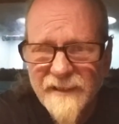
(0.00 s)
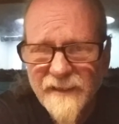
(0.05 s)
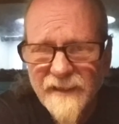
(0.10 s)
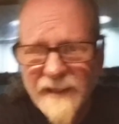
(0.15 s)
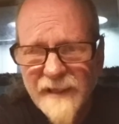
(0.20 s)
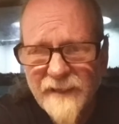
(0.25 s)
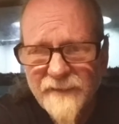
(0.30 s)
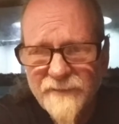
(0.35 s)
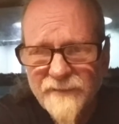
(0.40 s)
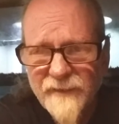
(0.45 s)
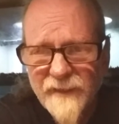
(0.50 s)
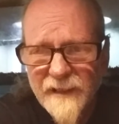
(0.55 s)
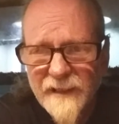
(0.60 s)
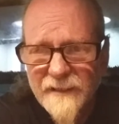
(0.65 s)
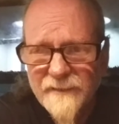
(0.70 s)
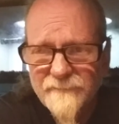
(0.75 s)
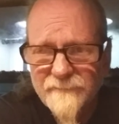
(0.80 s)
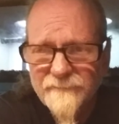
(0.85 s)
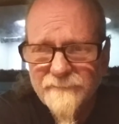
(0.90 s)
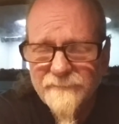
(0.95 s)
That's
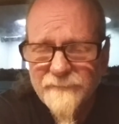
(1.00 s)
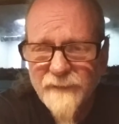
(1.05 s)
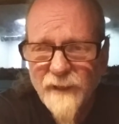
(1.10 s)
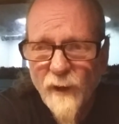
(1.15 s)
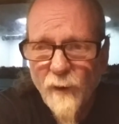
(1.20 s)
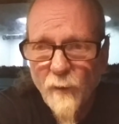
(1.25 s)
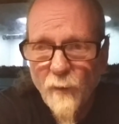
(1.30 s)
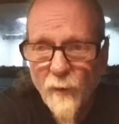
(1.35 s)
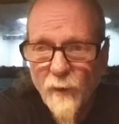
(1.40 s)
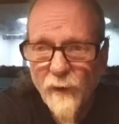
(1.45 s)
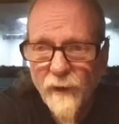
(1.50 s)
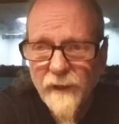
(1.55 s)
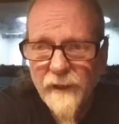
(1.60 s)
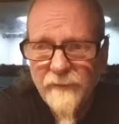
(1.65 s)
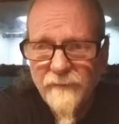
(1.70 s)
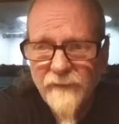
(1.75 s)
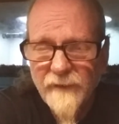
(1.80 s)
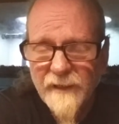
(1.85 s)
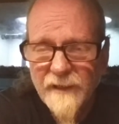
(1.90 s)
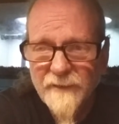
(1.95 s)
it. Don't worry
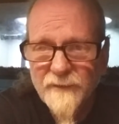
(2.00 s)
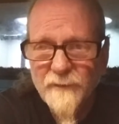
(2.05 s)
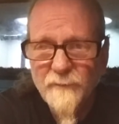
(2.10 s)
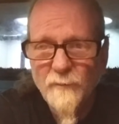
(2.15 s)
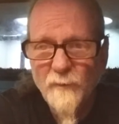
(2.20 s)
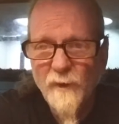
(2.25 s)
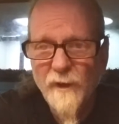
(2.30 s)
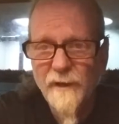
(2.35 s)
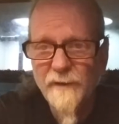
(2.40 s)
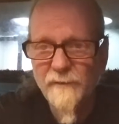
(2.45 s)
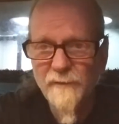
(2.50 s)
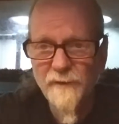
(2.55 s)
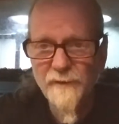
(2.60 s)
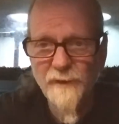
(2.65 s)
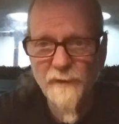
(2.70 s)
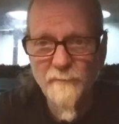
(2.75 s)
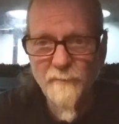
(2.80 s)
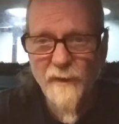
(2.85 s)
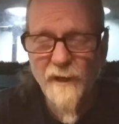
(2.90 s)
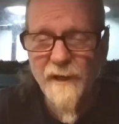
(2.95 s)
if you get some water
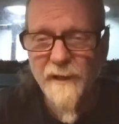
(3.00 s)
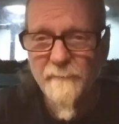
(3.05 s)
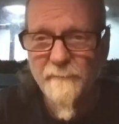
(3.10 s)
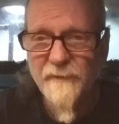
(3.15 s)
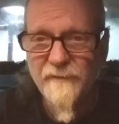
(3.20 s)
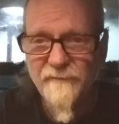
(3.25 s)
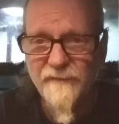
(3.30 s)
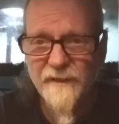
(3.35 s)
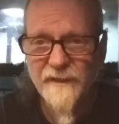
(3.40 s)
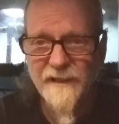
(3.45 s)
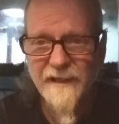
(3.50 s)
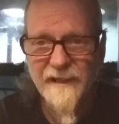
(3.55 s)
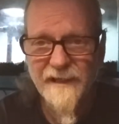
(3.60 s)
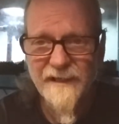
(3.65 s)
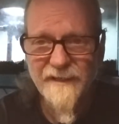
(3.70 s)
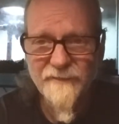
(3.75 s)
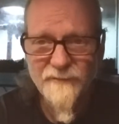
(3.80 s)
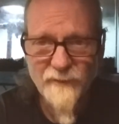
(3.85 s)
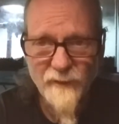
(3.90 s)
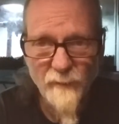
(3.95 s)
on the bottom of the
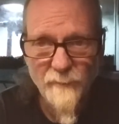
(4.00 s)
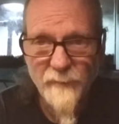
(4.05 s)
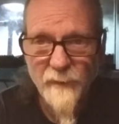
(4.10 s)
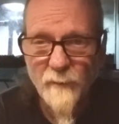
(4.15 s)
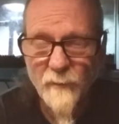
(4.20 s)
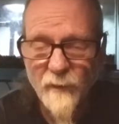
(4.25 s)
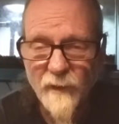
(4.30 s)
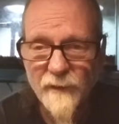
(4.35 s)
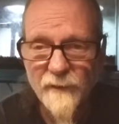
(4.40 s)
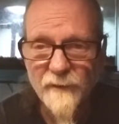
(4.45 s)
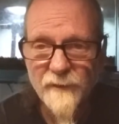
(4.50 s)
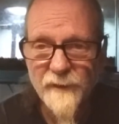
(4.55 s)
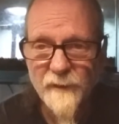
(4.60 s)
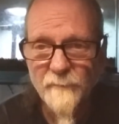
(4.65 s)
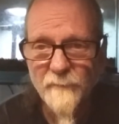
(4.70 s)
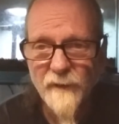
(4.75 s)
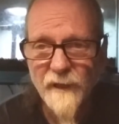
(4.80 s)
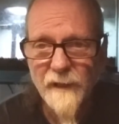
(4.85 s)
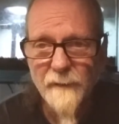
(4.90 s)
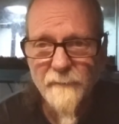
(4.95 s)
tank. Soapy water on the
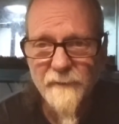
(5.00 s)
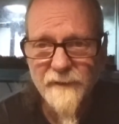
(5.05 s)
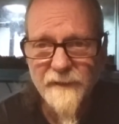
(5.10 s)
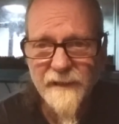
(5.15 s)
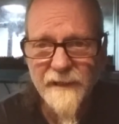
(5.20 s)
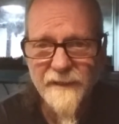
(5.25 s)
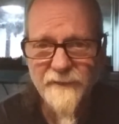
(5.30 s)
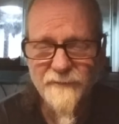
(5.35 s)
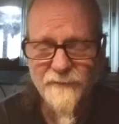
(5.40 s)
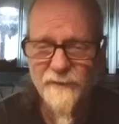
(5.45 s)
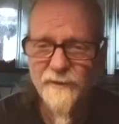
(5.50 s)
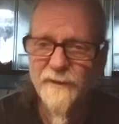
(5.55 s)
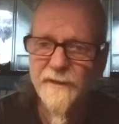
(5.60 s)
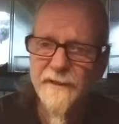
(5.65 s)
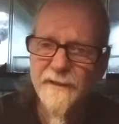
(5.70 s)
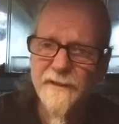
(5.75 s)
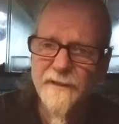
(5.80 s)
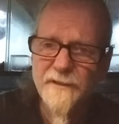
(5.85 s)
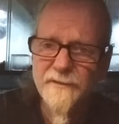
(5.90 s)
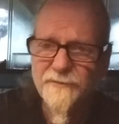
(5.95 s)
bottom of the tank's
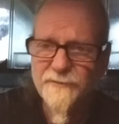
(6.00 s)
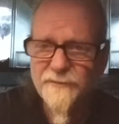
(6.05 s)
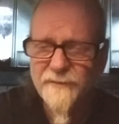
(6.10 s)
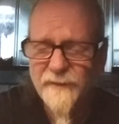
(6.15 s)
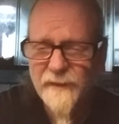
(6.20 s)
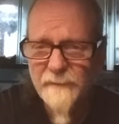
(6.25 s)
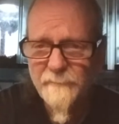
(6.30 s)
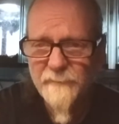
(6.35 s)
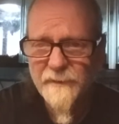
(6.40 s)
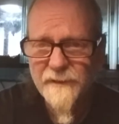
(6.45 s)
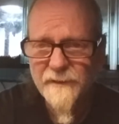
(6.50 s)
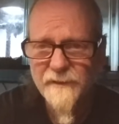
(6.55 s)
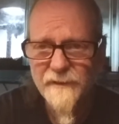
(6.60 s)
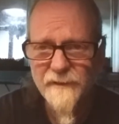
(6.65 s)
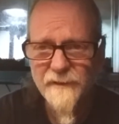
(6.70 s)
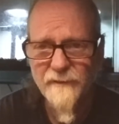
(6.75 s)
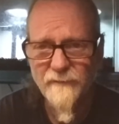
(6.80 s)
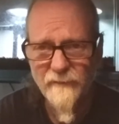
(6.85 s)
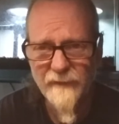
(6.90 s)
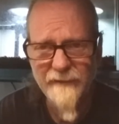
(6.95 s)
good. It'll seep into
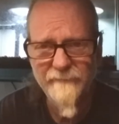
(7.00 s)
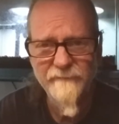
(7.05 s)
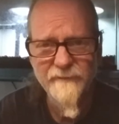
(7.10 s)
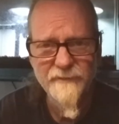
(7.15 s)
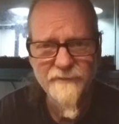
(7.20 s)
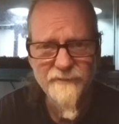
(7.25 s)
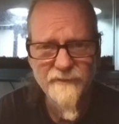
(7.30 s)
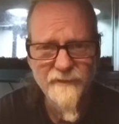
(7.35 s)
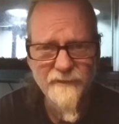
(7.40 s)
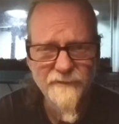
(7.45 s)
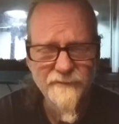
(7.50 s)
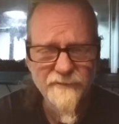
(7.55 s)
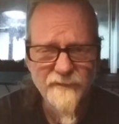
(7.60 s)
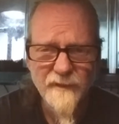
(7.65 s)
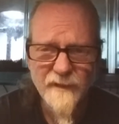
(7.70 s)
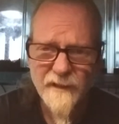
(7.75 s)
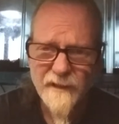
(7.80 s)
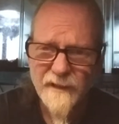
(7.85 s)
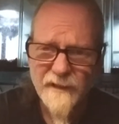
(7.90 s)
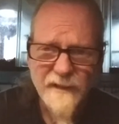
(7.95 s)
the crevices.
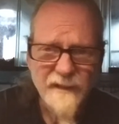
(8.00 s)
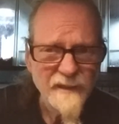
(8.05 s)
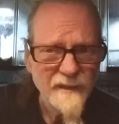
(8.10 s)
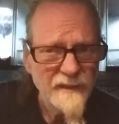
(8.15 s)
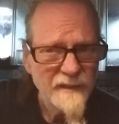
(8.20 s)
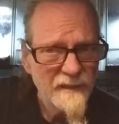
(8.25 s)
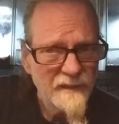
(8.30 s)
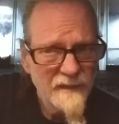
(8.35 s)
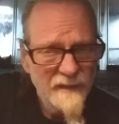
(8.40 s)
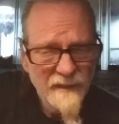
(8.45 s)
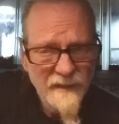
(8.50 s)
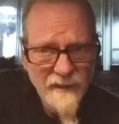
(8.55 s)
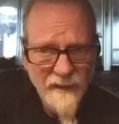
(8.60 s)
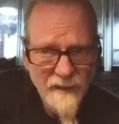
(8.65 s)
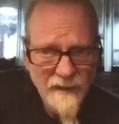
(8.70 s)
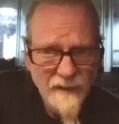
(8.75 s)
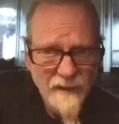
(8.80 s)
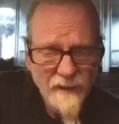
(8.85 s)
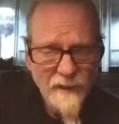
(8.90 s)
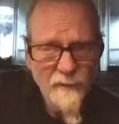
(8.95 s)

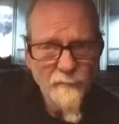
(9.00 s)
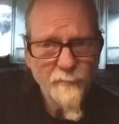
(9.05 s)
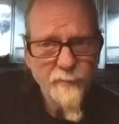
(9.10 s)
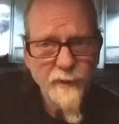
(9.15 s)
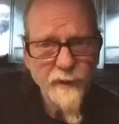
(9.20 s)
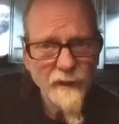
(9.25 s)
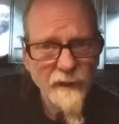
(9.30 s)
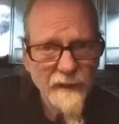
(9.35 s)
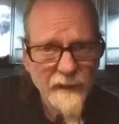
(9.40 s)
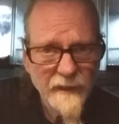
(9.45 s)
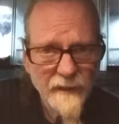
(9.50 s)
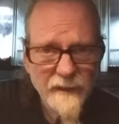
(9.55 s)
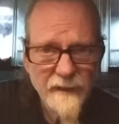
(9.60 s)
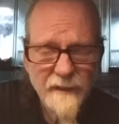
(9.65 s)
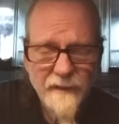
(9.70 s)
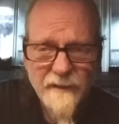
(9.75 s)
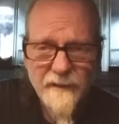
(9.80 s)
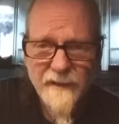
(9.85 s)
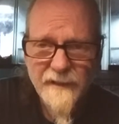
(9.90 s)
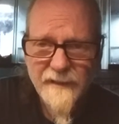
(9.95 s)

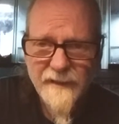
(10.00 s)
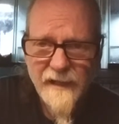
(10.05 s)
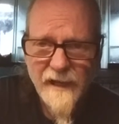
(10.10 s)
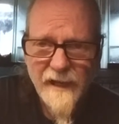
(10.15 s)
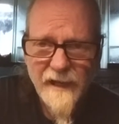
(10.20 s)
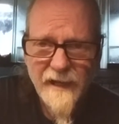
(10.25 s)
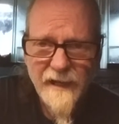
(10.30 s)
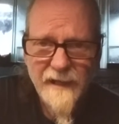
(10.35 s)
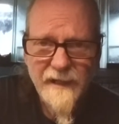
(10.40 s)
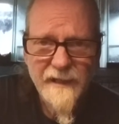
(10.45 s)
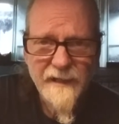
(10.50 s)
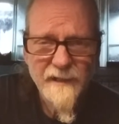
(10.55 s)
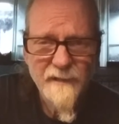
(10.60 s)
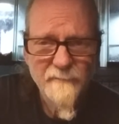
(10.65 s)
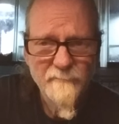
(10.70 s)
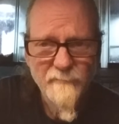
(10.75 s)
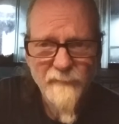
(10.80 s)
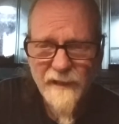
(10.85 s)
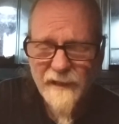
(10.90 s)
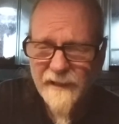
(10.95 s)
Completely deny
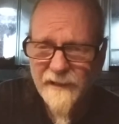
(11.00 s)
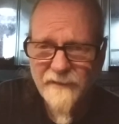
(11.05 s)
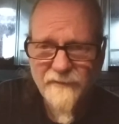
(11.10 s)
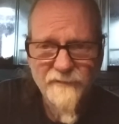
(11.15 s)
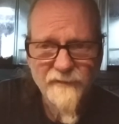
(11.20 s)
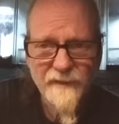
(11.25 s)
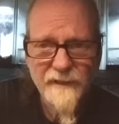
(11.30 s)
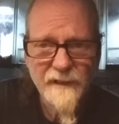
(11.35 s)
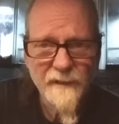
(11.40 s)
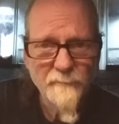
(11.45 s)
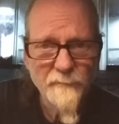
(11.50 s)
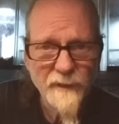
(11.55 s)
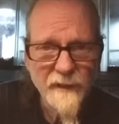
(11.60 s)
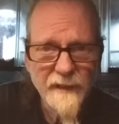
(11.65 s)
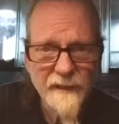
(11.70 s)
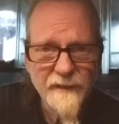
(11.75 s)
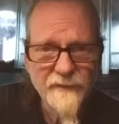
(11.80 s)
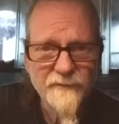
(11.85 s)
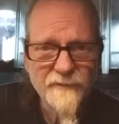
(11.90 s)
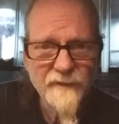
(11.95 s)
mites any
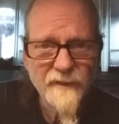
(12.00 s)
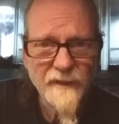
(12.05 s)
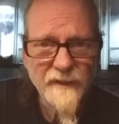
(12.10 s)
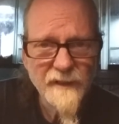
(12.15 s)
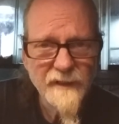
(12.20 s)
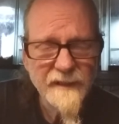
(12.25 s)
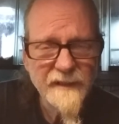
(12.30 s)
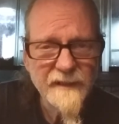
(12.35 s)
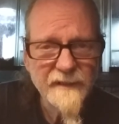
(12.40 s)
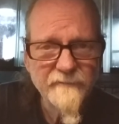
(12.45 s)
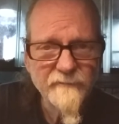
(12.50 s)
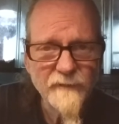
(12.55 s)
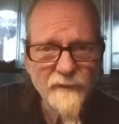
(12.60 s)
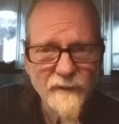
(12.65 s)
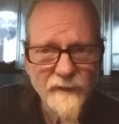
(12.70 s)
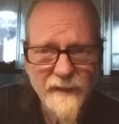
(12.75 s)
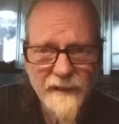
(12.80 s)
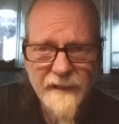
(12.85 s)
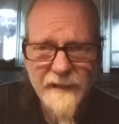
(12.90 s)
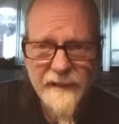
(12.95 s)
place to live
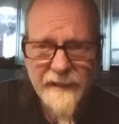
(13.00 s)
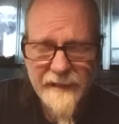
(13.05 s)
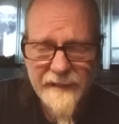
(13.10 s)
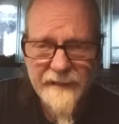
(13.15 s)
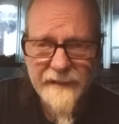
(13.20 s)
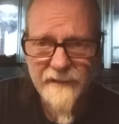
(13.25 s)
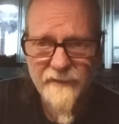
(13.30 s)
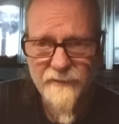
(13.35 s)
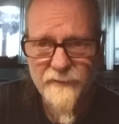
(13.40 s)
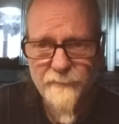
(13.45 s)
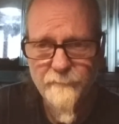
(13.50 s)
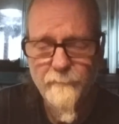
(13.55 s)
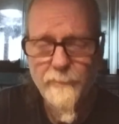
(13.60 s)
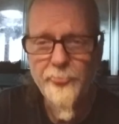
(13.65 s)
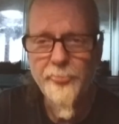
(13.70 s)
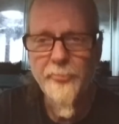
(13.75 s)
or lay eggs.